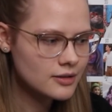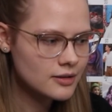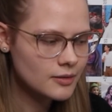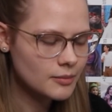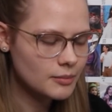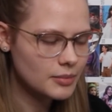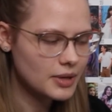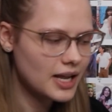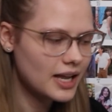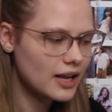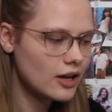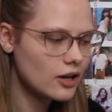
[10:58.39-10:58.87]

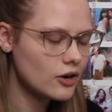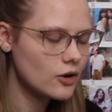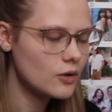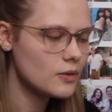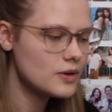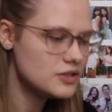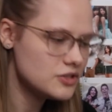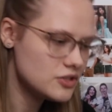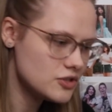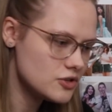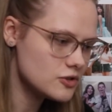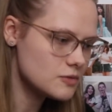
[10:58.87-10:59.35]
but I can
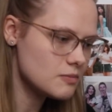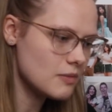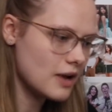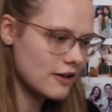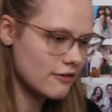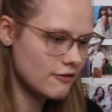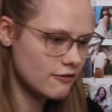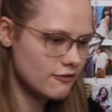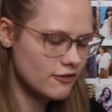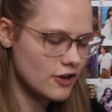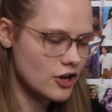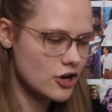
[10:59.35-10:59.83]
always use my
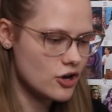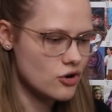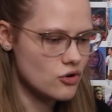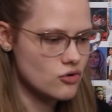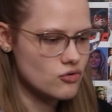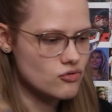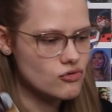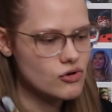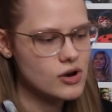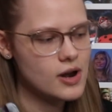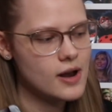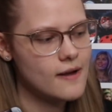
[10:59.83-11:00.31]

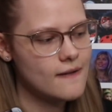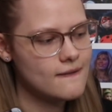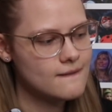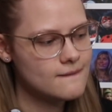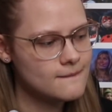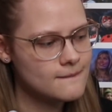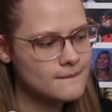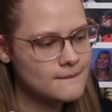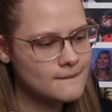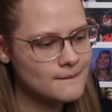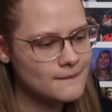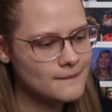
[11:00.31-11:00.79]
phone.
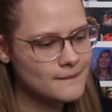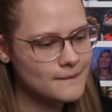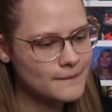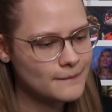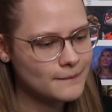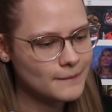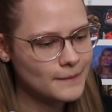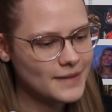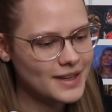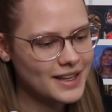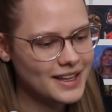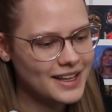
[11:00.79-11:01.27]

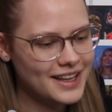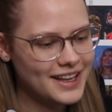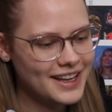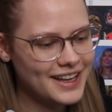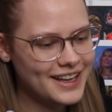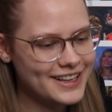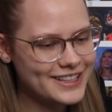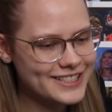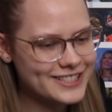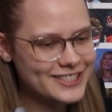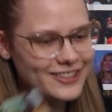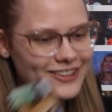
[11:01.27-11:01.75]

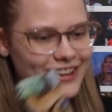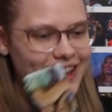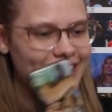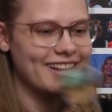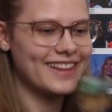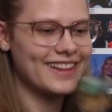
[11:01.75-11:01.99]
So yeah,